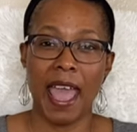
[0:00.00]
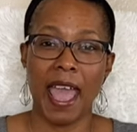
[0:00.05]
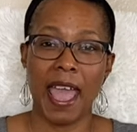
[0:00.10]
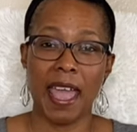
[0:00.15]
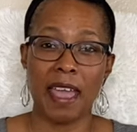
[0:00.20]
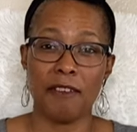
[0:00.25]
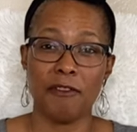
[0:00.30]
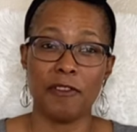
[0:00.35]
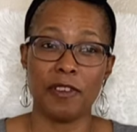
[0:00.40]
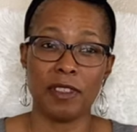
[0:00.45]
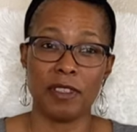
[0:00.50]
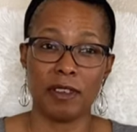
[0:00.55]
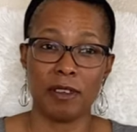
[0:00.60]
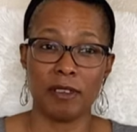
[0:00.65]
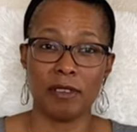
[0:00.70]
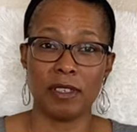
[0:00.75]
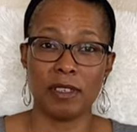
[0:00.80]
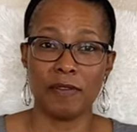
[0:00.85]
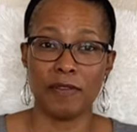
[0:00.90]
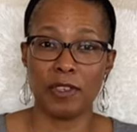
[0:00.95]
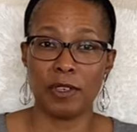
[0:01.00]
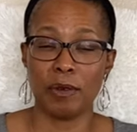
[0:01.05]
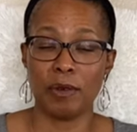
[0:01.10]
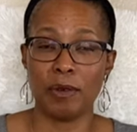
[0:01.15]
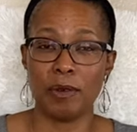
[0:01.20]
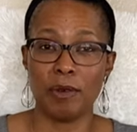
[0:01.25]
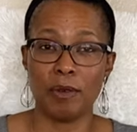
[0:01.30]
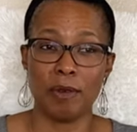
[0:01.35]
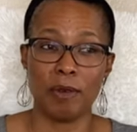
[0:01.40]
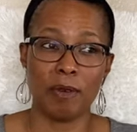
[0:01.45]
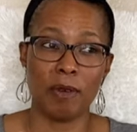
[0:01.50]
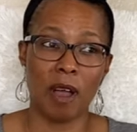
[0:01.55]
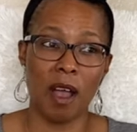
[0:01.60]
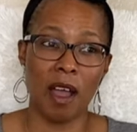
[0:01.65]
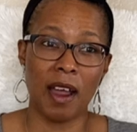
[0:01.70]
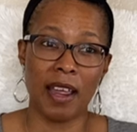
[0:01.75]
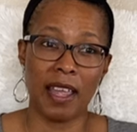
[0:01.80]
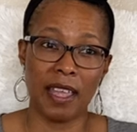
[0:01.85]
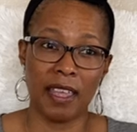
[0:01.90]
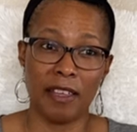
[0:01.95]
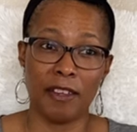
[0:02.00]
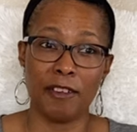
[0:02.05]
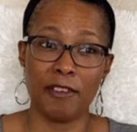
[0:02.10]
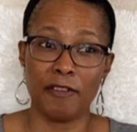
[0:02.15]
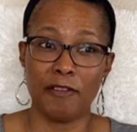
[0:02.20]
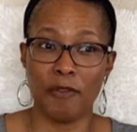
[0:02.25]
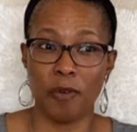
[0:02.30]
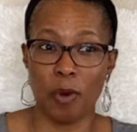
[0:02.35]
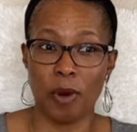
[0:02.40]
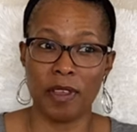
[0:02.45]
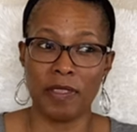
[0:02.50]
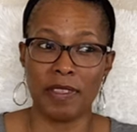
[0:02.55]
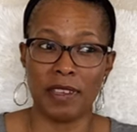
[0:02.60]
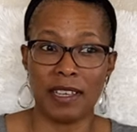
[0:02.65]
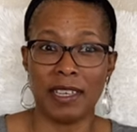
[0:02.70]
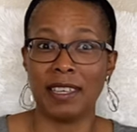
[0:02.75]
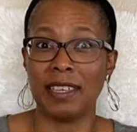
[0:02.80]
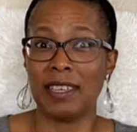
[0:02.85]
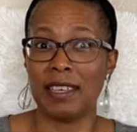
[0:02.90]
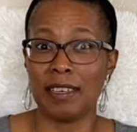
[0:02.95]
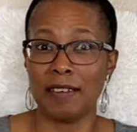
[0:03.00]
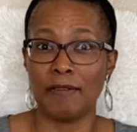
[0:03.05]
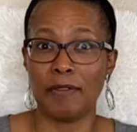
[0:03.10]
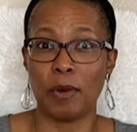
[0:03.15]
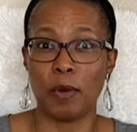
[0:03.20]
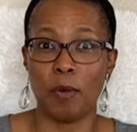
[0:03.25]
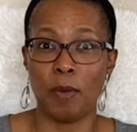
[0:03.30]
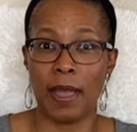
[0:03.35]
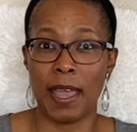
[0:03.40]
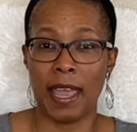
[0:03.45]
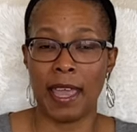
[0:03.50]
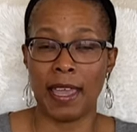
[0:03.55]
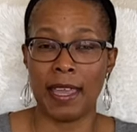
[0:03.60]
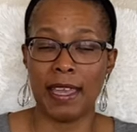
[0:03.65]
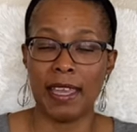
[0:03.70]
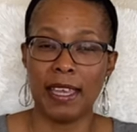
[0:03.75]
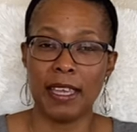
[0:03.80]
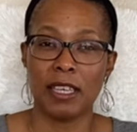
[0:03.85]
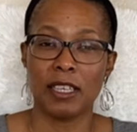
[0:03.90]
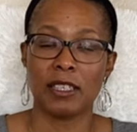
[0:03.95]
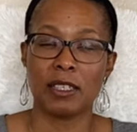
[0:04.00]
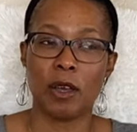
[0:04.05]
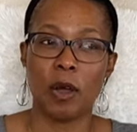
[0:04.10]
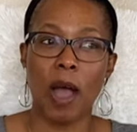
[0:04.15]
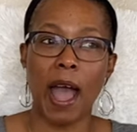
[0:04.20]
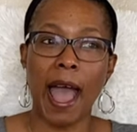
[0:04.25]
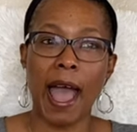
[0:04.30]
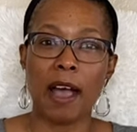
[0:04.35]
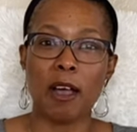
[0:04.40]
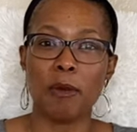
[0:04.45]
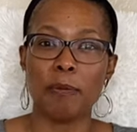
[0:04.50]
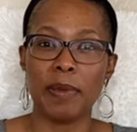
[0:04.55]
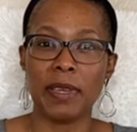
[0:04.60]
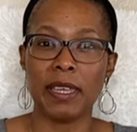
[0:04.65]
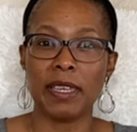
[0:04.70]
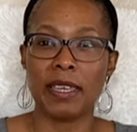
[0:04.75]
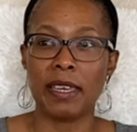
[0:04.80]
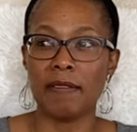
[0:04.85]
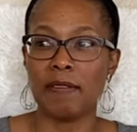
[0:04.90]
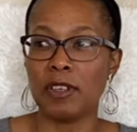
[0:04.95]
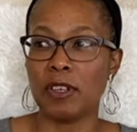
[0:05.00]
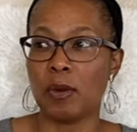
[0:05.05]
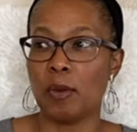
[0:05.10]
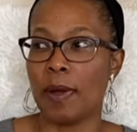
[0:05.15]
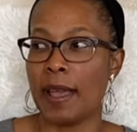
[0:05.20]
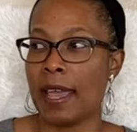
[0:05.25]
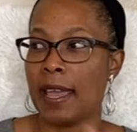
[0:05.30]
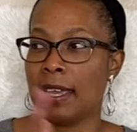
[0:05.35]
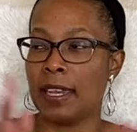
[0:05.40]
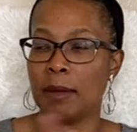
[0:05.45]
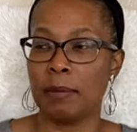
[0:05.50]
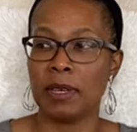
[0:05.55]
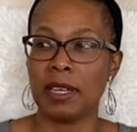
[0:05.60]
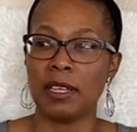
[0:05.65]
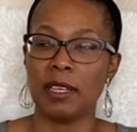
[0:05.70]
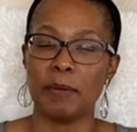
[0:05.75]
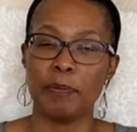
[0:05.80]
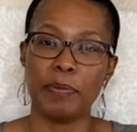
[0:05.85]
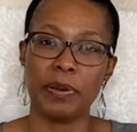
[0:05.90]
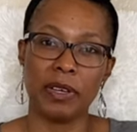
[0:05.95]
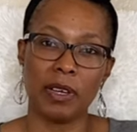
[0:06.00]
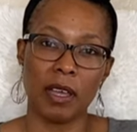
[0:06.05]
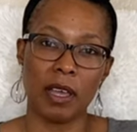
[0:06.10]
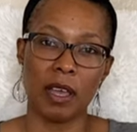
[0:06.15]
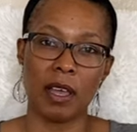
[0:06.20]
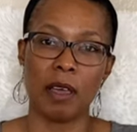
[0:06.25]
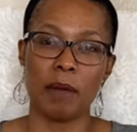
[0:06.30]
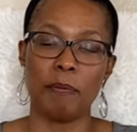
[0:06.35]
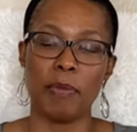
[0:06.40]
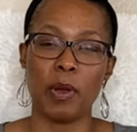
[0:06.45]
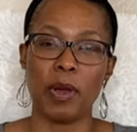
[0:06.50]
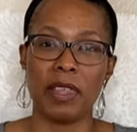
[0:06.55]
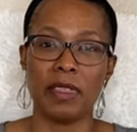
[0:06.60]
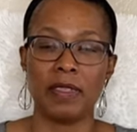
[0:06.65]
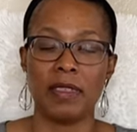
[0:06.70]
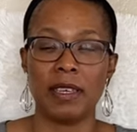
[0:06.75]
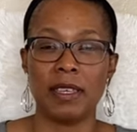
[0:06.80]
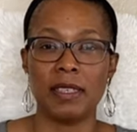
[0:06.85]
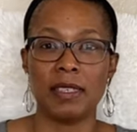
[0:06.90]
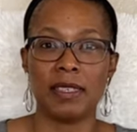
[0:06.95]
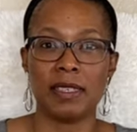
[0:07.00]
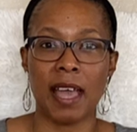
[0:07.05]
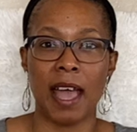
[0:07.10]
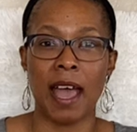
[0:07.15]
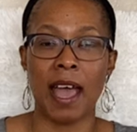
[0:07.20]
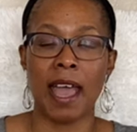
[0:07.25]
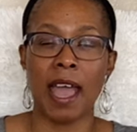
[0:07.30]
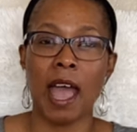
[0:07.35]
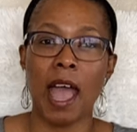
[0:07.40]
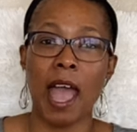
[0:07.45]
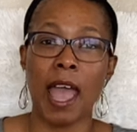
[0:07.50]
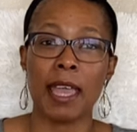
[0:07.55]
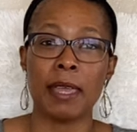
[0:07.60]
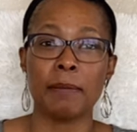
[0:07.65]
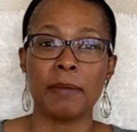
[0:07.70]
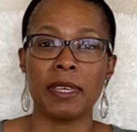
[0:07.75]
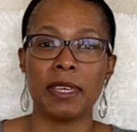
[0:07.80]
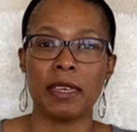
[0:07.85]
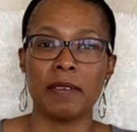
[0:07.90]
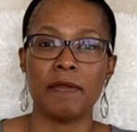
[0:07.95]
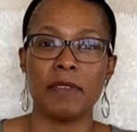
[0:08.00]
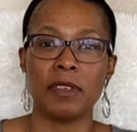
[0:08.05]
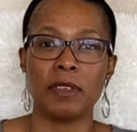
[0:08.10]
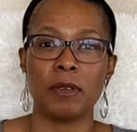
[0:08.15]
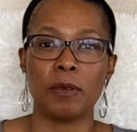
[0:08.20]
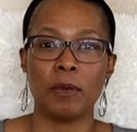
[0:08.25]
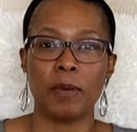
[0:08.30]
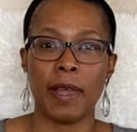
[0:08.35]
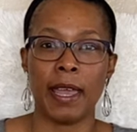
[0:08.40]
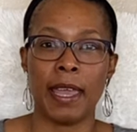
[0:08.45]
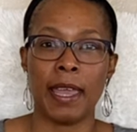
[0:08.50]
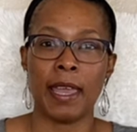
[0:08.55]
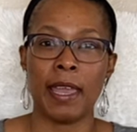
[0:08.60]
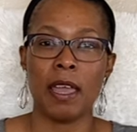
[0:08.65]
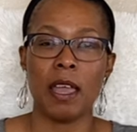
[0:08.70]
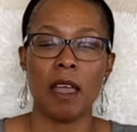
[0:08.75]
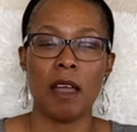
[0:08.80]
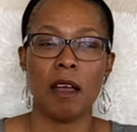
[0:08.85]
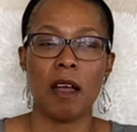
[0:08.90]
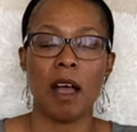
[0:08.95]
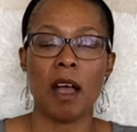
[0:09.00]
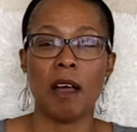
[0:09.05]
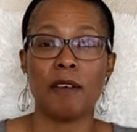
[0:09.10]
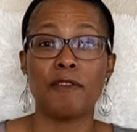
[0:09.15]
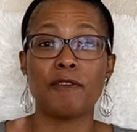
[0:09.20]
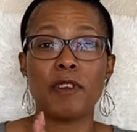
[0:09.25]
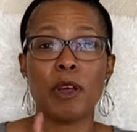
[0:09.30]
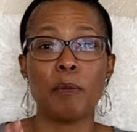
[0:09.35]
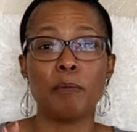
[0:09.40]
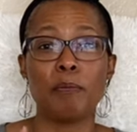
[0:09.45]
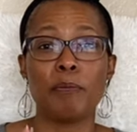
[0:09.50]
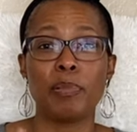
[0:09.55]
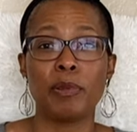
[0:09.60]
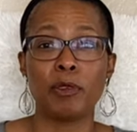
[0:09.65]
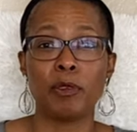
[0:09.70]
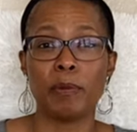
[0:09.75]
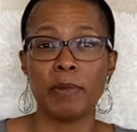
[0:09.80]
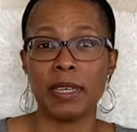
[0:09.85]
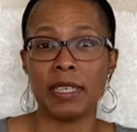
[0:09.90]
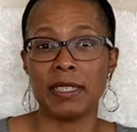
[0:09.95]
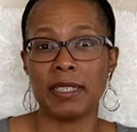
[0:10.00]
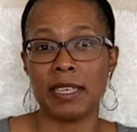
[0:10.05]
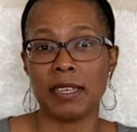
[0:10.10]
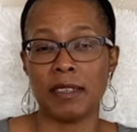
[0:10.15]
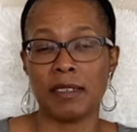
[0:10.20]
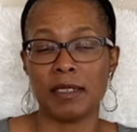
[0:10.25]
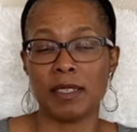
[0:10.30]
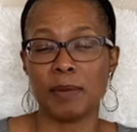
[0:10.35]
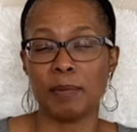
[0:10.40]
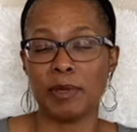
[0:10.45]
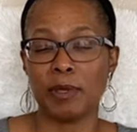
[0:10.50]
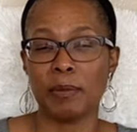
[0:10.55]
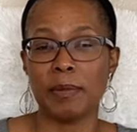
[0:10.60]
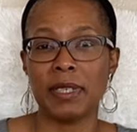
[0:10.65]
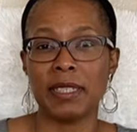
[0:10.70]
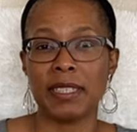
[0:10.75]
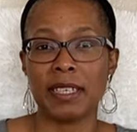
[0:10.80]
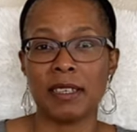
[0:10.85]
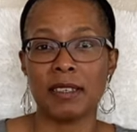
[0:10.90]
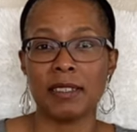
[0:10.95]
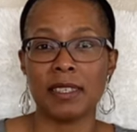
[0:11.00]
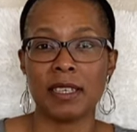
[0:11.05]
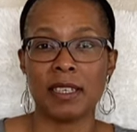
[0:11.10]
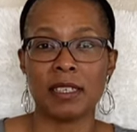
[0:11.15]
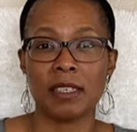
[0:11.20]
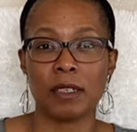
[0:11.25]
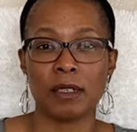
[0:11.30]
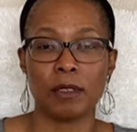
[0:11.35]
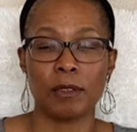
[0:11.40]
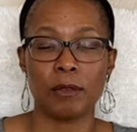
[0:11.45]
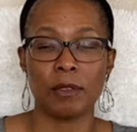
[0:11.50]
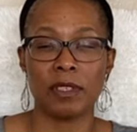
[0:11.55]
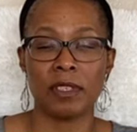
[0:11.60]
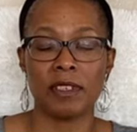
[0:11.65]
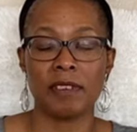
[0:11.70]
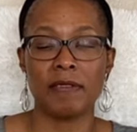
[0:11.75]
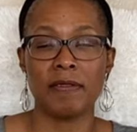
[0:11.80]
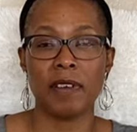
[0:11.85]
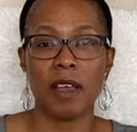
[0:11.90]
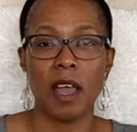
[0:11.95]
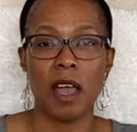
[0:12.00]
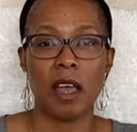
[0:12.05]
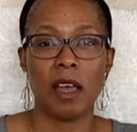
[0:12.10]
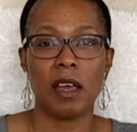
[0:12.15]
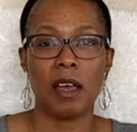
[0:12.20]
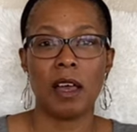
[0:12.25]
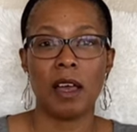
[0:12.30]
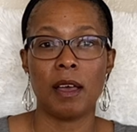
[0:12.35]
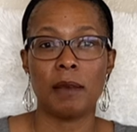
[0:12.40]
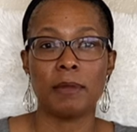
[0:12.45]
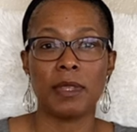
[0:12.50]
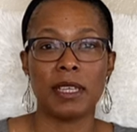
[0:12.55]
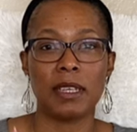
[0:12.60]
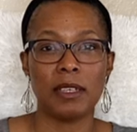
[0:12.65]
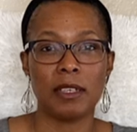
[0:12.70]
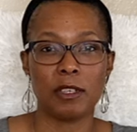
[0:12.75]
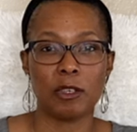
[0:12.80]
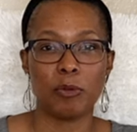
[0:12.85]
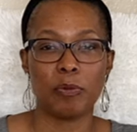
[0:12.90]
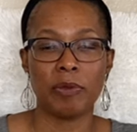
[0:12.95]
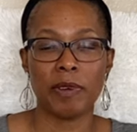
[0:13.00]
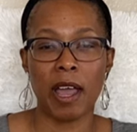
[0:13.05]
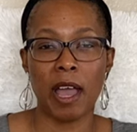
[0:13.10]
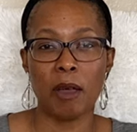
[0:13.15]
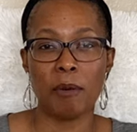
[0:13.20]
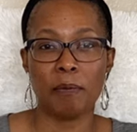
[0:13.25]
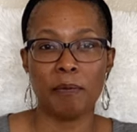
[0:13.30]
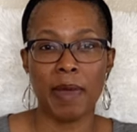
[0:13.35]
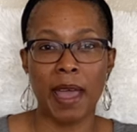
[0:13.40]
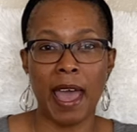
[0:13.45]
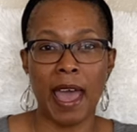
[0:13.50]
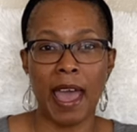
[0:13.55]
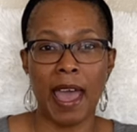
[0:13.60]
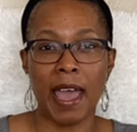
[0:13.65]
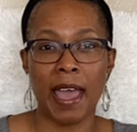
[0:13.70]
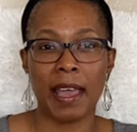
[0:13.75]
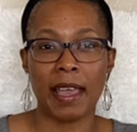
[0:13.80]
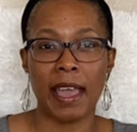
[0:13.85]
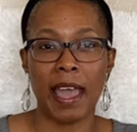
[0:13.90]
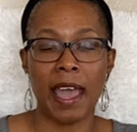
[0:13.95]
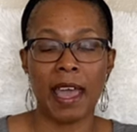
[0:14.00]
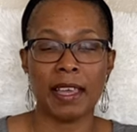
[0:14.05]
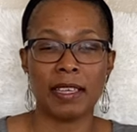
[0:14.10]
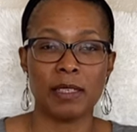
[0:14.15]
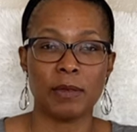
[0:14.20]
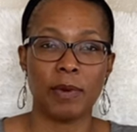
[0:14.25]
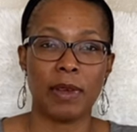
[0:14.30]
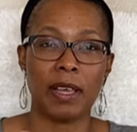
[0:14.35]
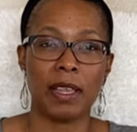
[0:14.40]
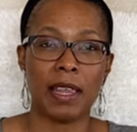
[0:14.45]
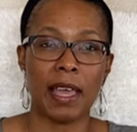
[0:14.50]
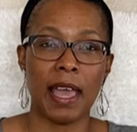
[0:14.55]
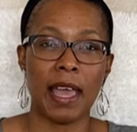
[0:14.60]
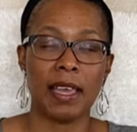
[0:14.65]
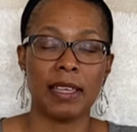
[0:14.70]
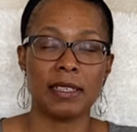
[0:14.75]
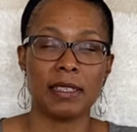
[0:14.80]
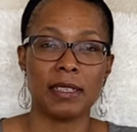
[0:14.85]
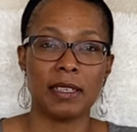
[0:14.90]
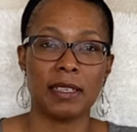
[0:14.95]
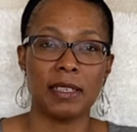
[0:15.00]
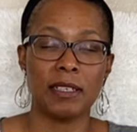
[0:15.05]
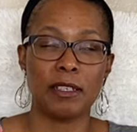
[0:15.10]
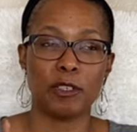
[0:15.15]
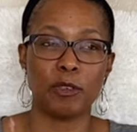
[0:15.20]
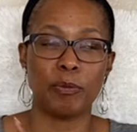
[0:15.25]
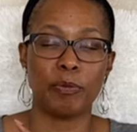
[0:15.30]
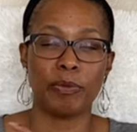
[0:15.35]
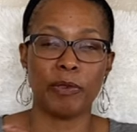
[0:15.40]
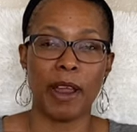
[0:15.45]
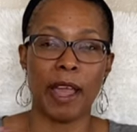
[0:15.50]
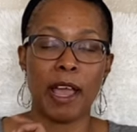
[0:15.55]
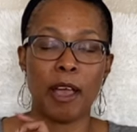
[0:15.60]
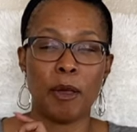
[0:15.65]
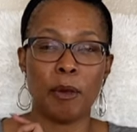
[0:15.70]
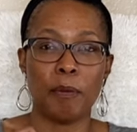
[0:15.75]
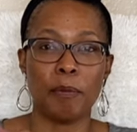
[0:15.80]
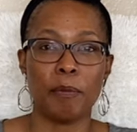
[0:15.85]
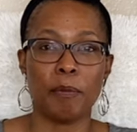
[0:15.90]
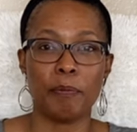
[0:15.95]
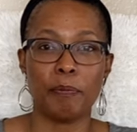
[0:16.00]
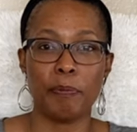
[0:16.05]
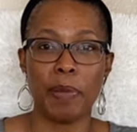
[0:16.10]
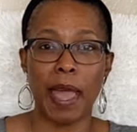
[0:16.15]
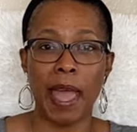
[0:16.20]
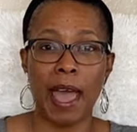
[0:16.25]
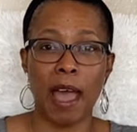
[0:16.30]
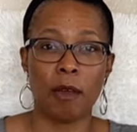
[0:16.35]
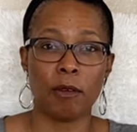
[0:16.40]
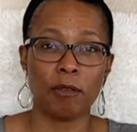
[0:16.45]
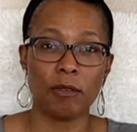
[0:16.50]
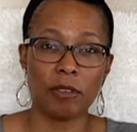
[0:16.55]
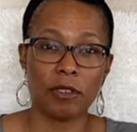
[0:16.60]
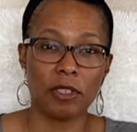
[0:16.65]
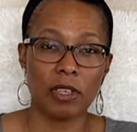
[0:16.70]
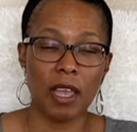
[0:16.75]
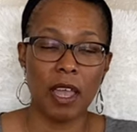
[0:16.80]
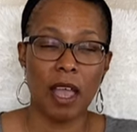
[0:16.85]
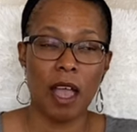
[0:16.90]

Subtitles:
And for those of you who are here for the giveaway, so I'll be giving away, and I'm gonna put up on this side, I'm giving away from Bloomingdale's, the Bloomingdale's exclusive, the little brown bag, as well as the little brown pouch.